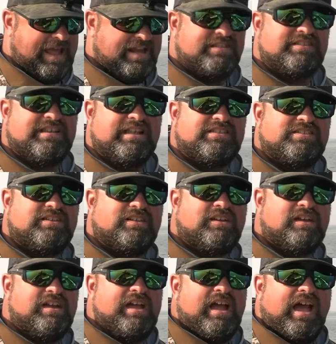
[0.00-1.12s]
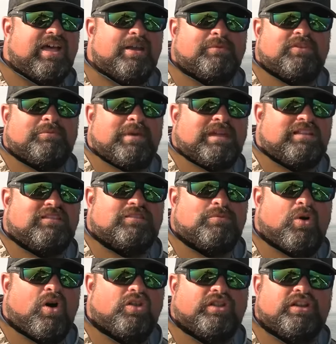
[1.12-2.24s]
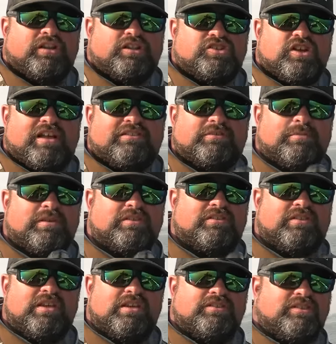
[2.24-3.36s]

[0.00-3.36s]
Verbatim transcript: heading sensor, and I'm just making small little adjustments